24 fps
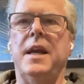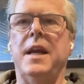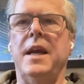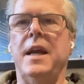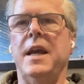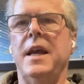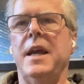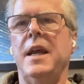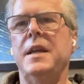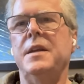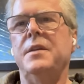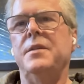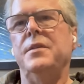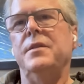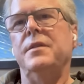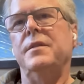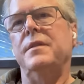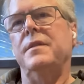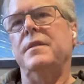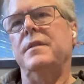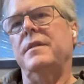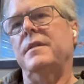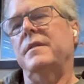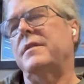and
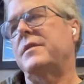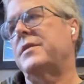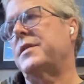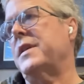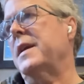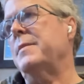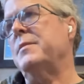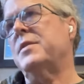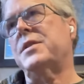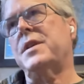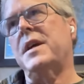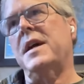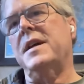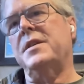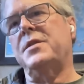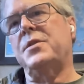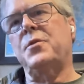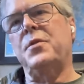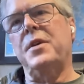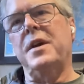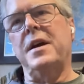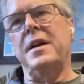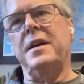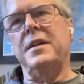same
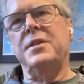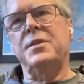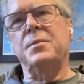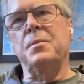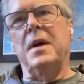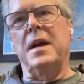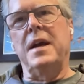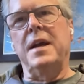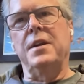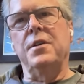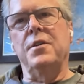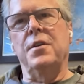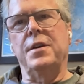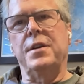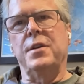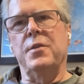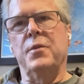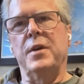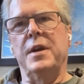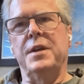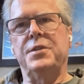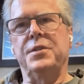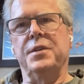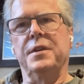size crowd as my
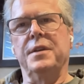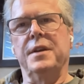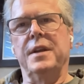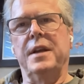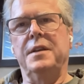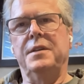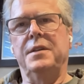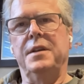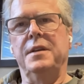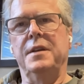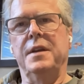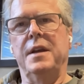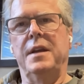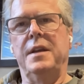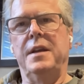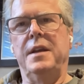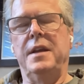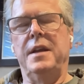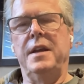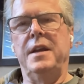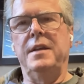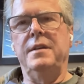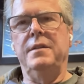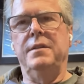inauguration in
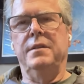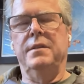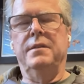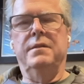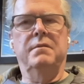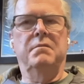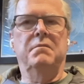1998.